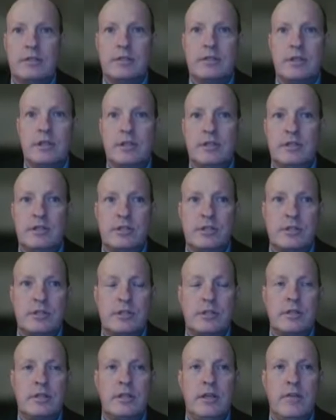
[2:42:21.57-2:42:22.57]
just
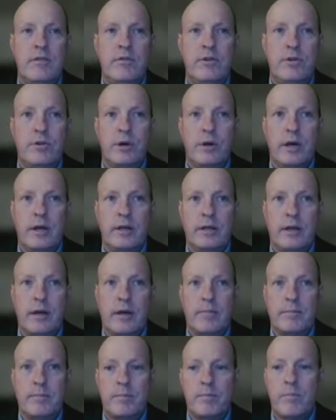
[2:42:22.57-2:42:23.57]
give you a
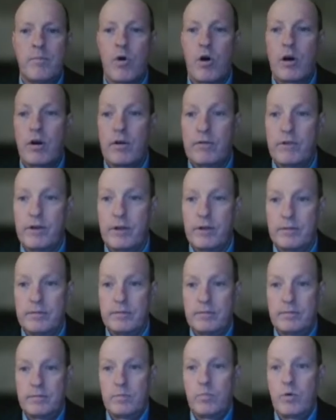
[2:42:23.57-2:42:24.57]
more of a
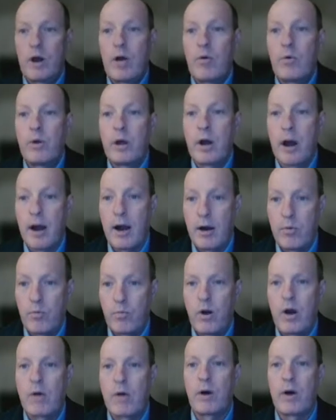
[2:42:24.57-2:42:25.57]
where
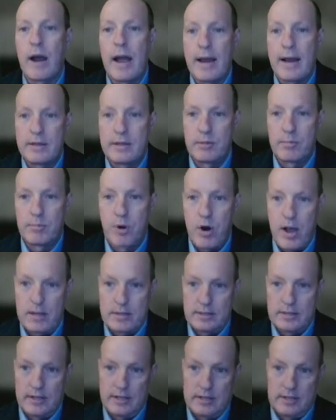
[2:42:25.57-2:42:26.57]
we're at in the
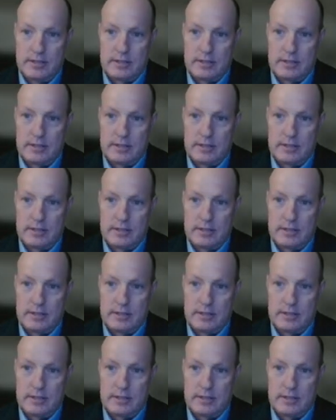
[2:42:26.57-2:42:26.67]
process.